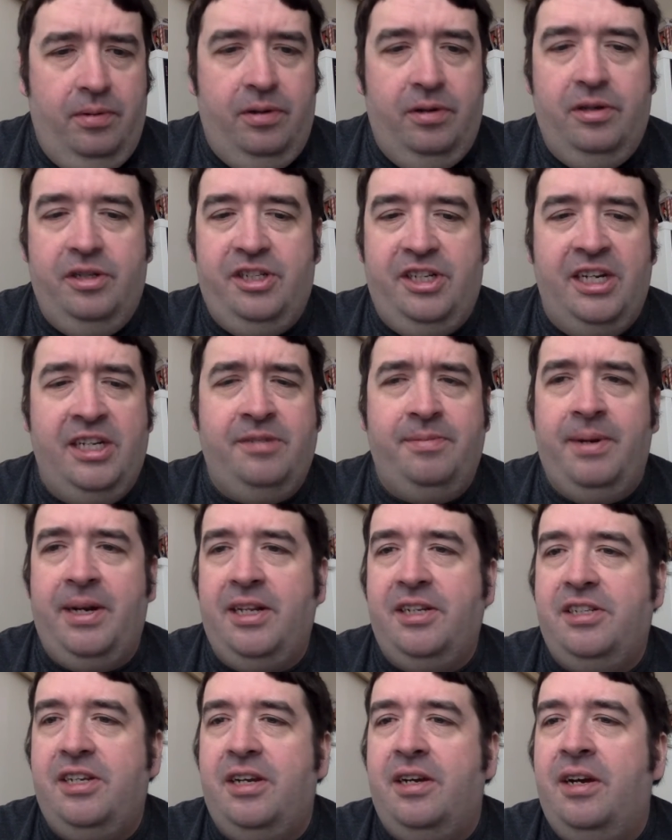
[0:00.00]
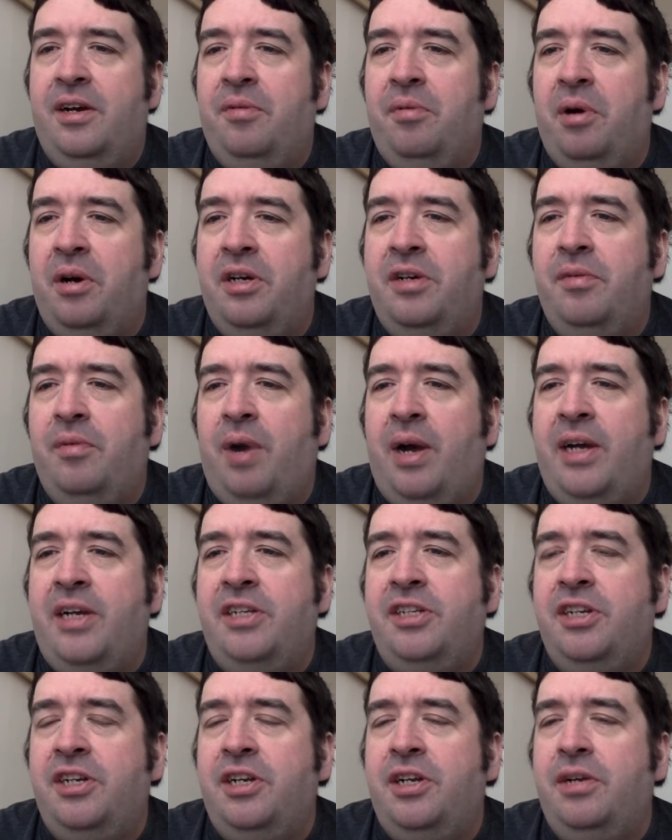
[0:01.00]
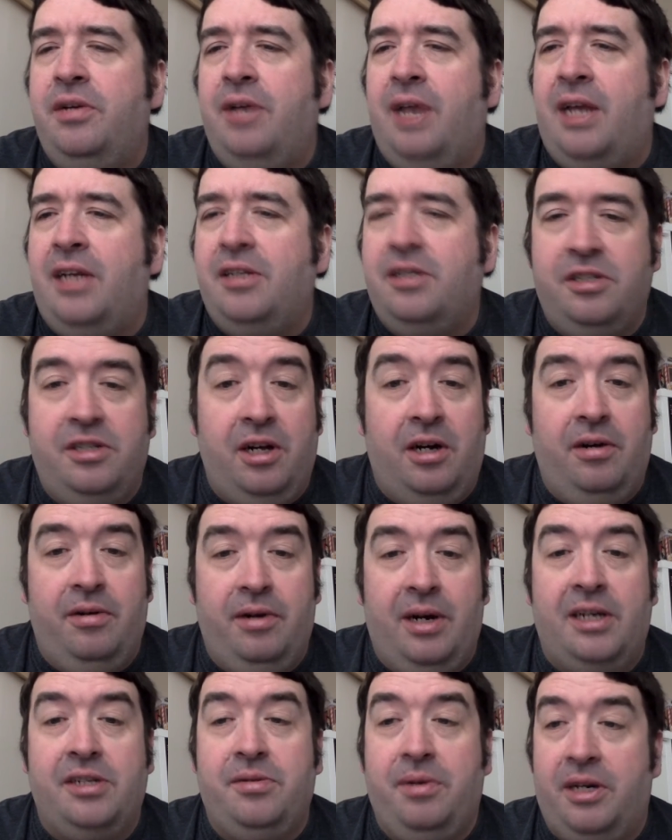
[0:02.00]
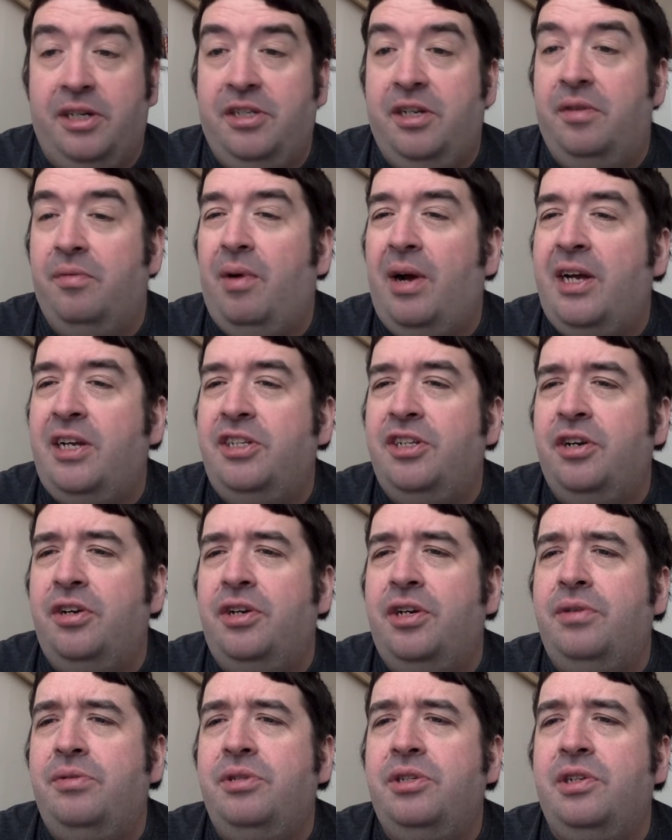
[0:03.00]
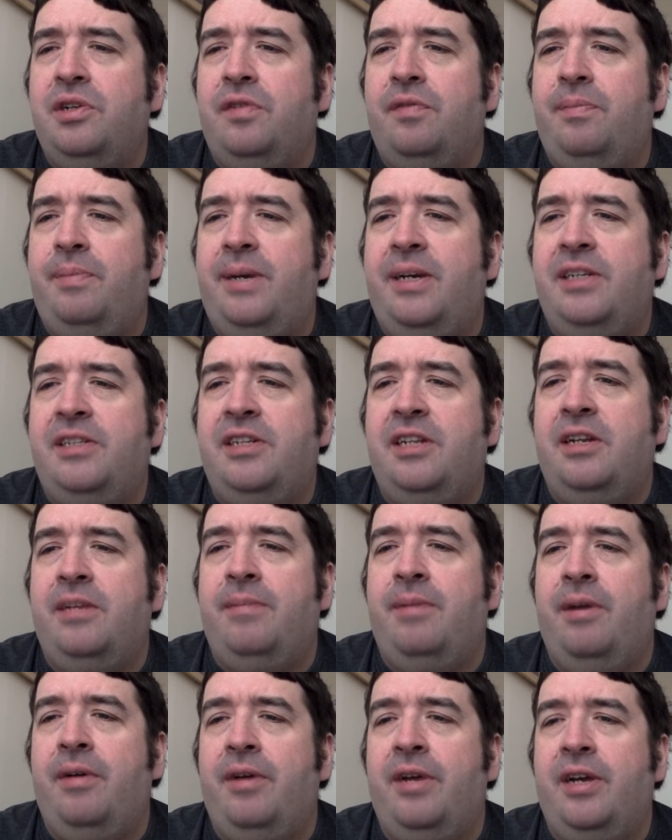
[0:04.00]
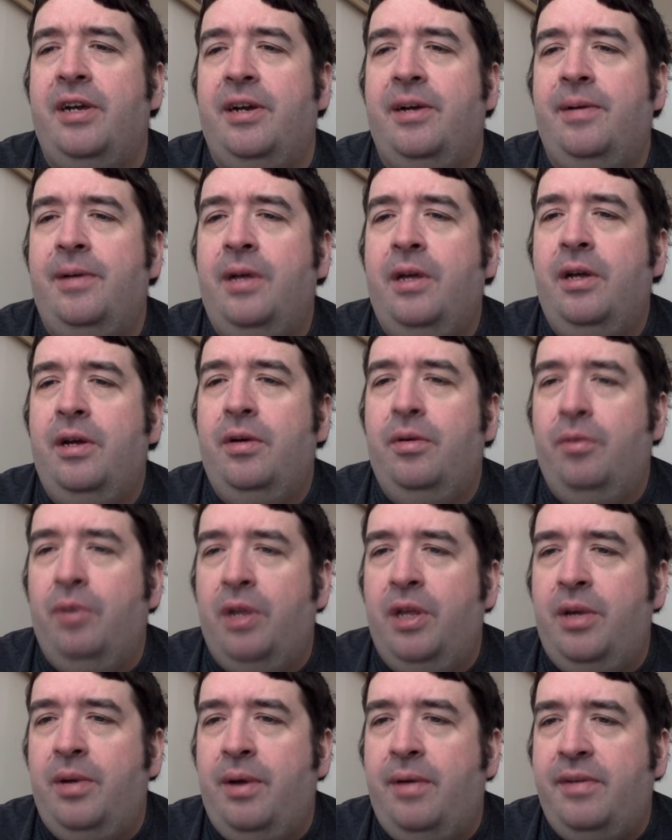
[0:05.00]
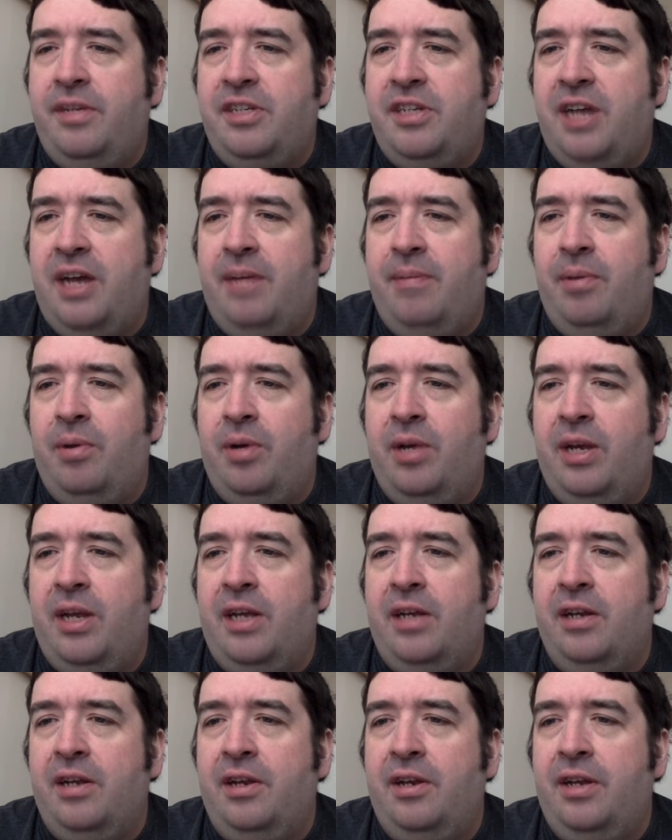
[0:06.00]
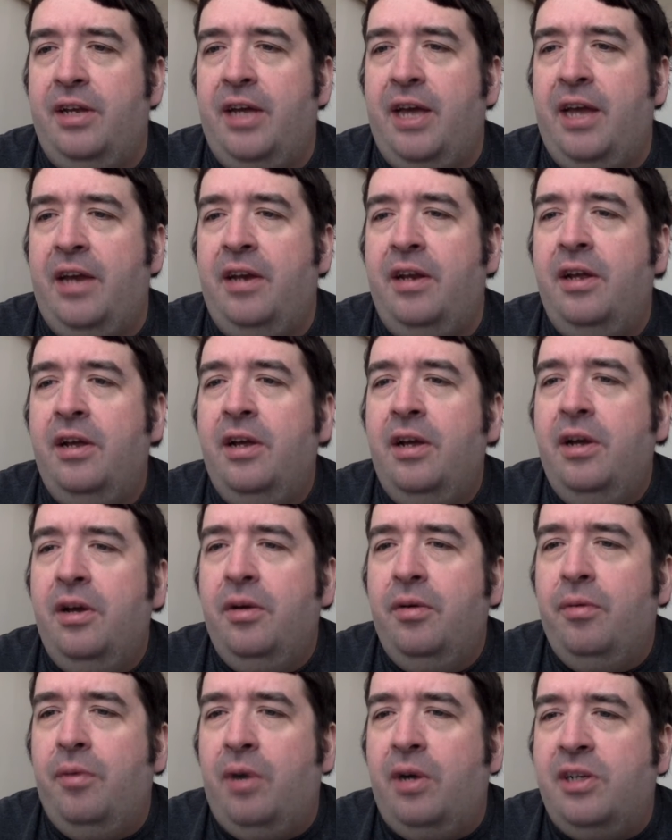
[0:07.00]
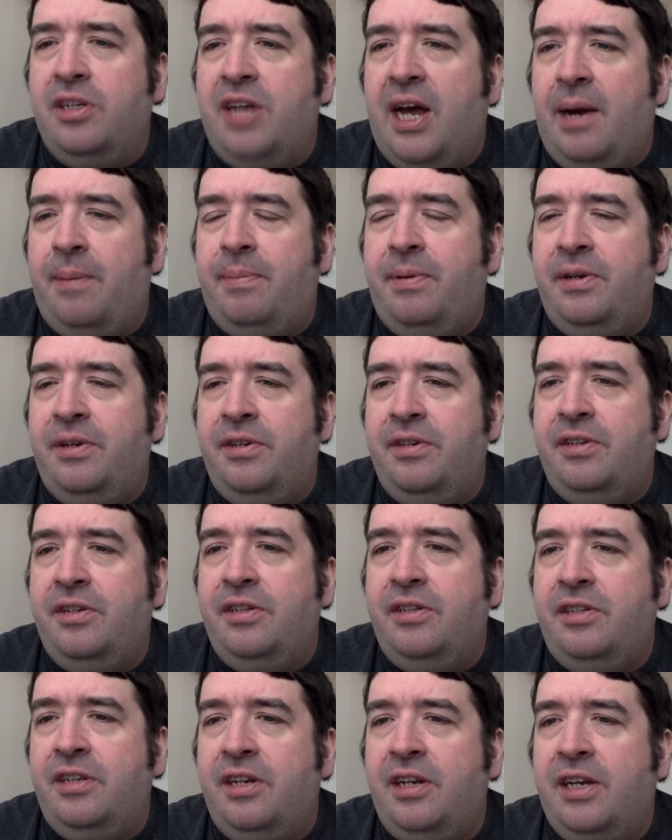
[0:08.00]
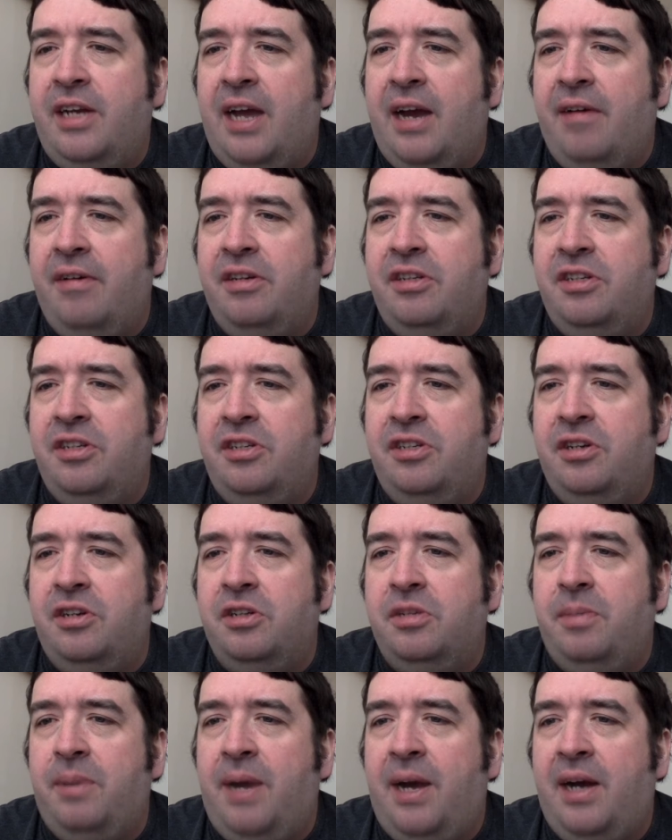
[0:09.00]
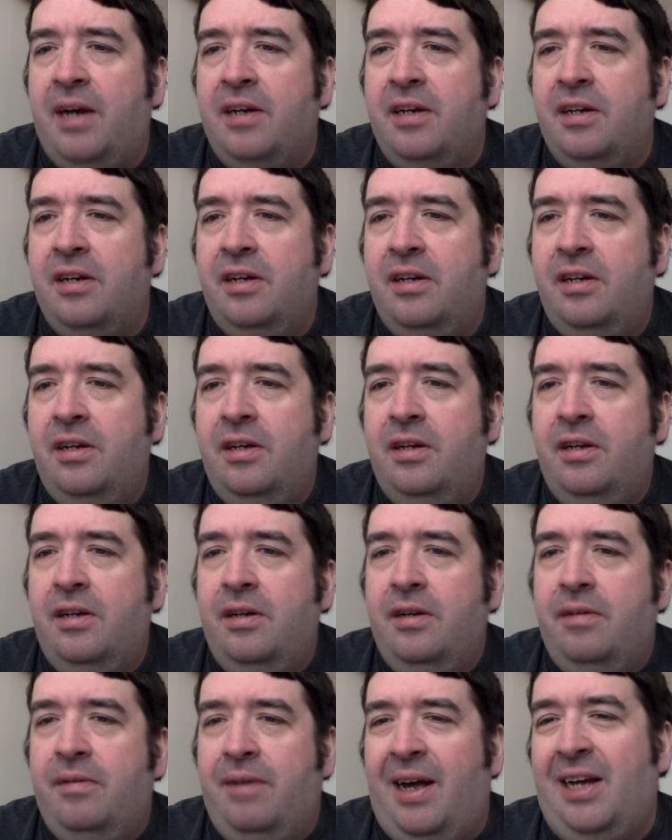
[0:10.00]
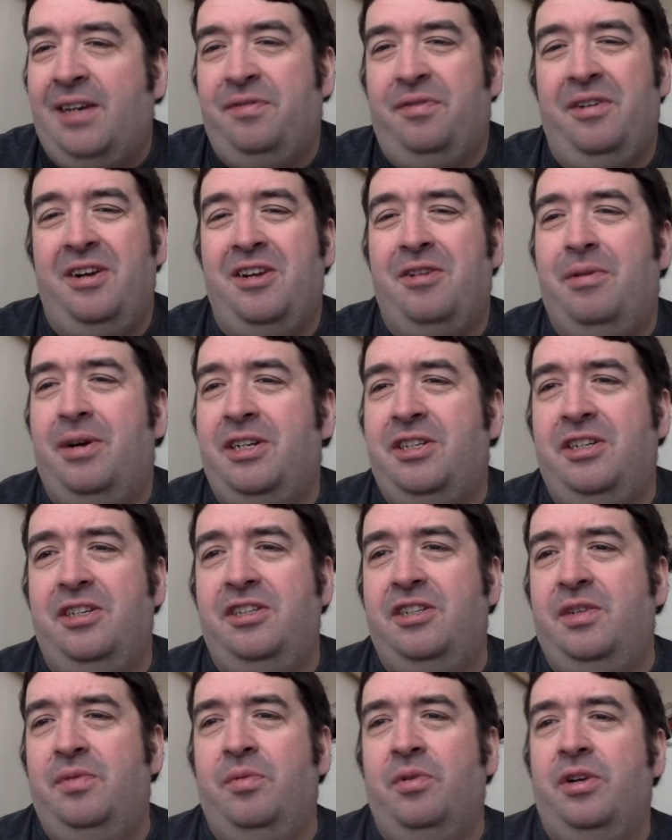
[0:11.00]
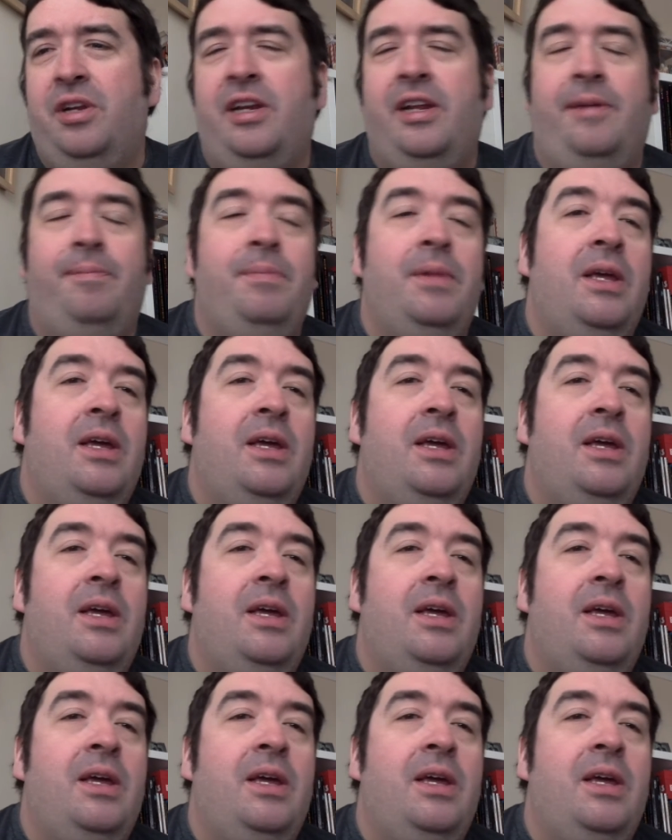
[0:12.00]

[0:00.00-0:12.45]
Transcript: 6 minutes. Why is your new last question? Why is your new stuff based in America? Will you ever set a book in England again? What has happened to the character George Parker? Well, that's 3 questions in one, isn't it?